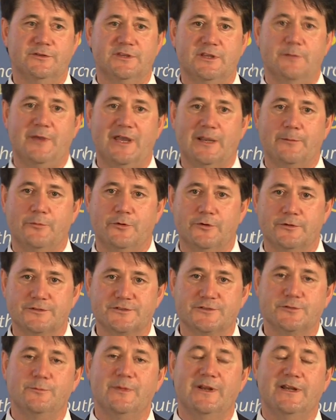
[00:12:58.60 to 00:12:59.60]
onto the back burner.
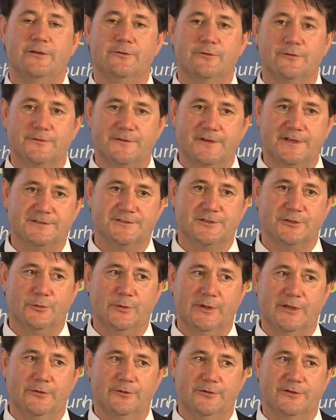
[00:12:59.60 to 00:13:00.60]
So many other things are
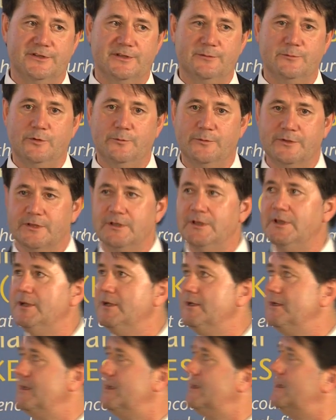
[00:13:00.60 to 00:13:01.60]
going on at the moment.
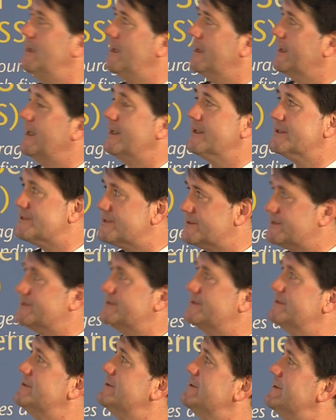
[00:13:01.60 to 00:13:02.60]
Again,
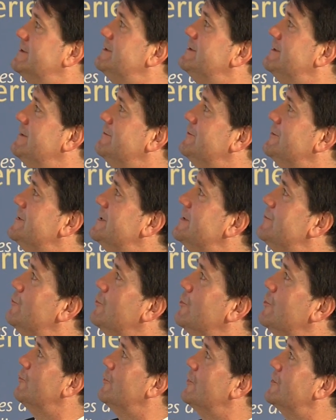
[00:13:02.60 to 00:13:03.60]
it's we need
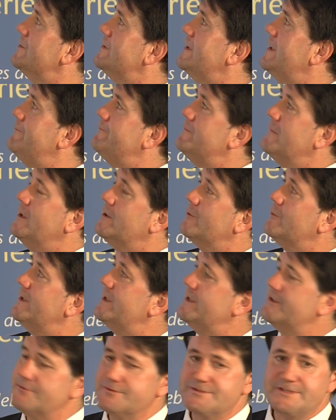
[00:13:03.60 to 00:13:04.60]
work on that.
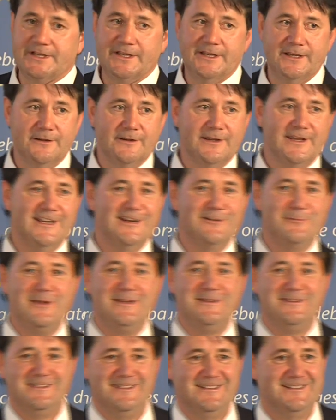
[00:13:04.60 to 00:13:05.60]
Quite interesting here, again, I've
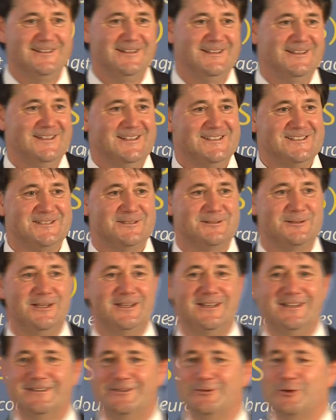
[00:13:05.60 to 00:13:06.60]
been
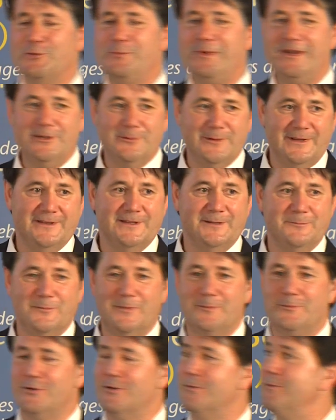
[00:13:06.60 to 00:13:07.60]
uh, torpedoing
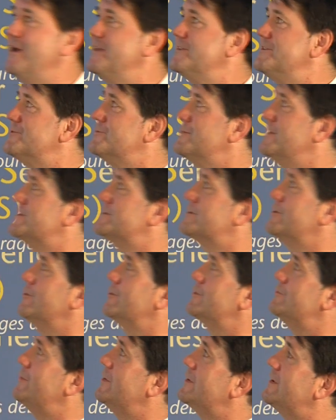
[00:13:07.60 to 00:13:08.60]
the poor magistrates
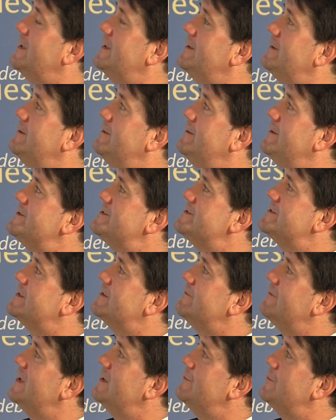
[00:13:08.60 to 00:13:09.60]
court, but and um, this is a
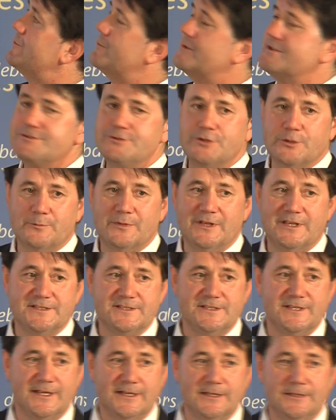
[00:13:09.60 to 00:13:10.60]
development which took
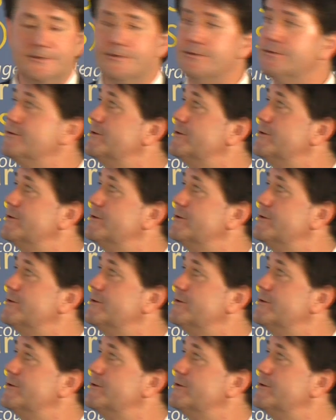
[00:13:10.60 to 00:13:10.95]
place in England in